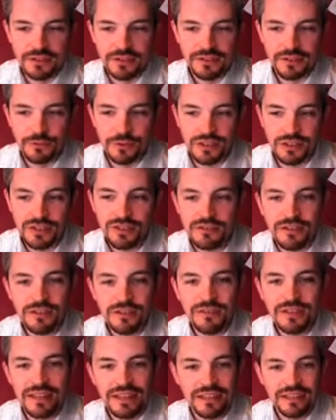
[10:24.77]
So once you
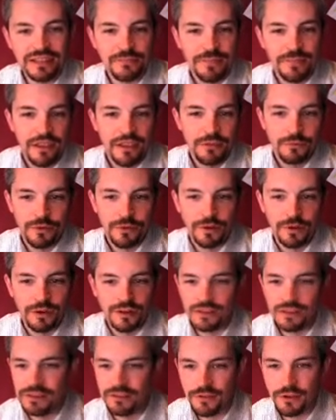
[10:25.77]
do this,
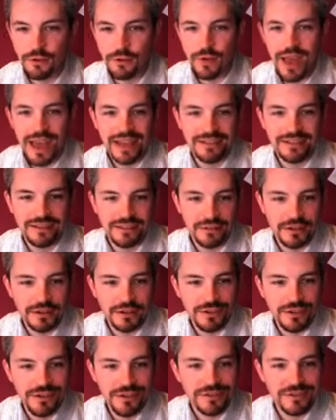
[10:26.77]
regardless of who has it or who
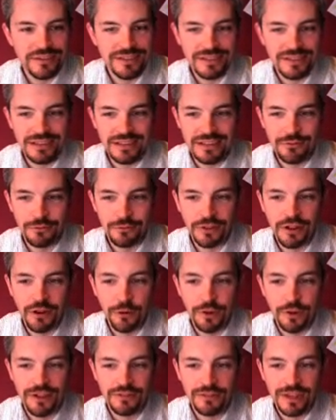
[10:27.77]
uses it, it will
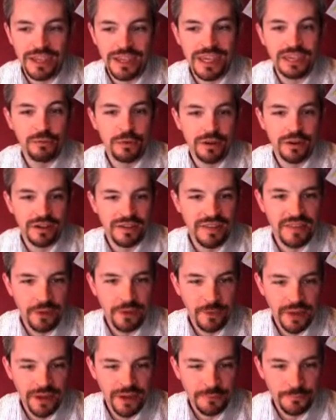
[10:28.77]
always be keyworded that
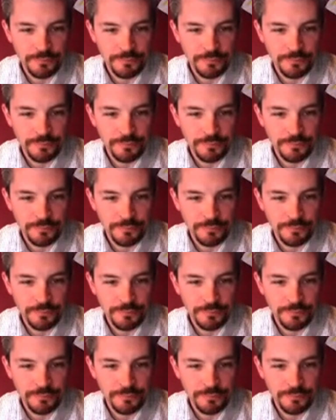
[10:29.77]
way.